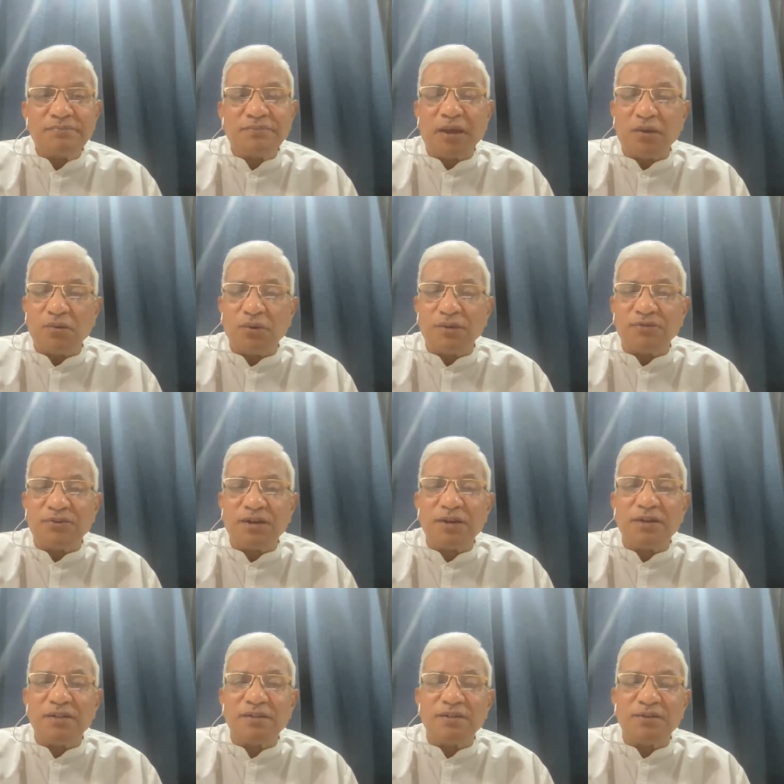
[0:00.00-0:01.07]
and who has
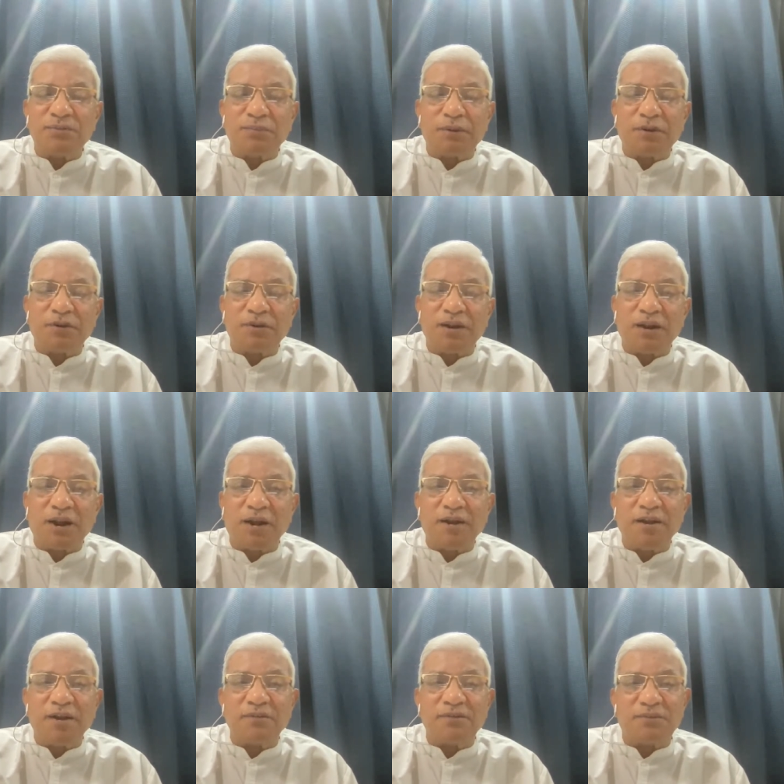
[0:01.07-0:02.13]
taken this particular
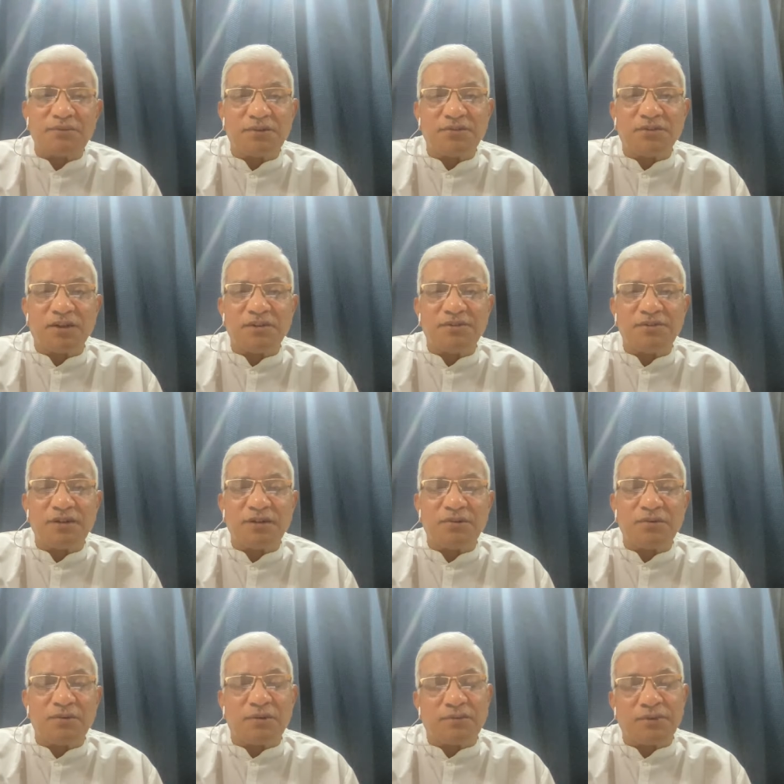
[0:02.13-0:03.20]
ideas of this culture
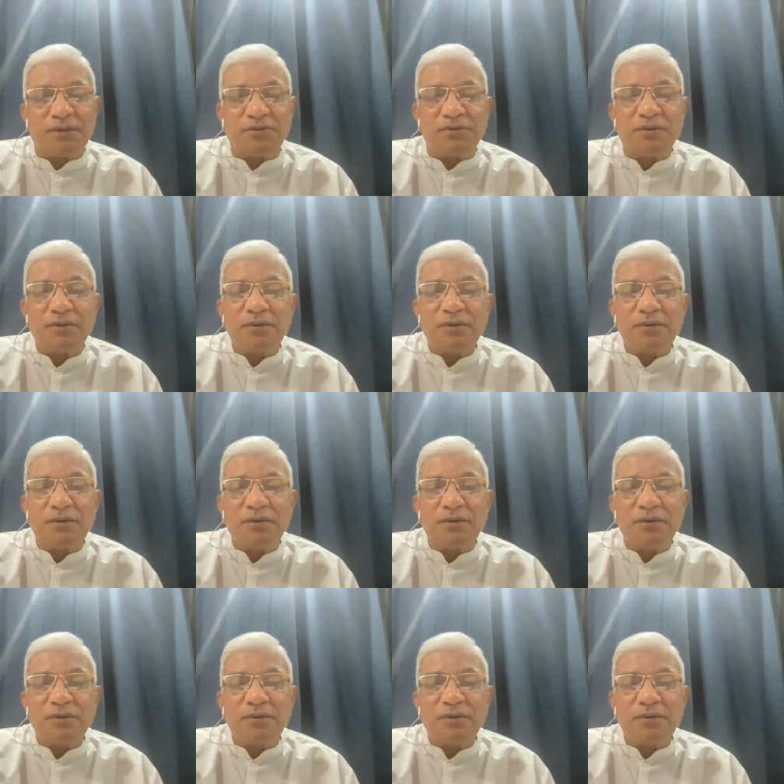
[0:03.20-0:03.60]
to the West.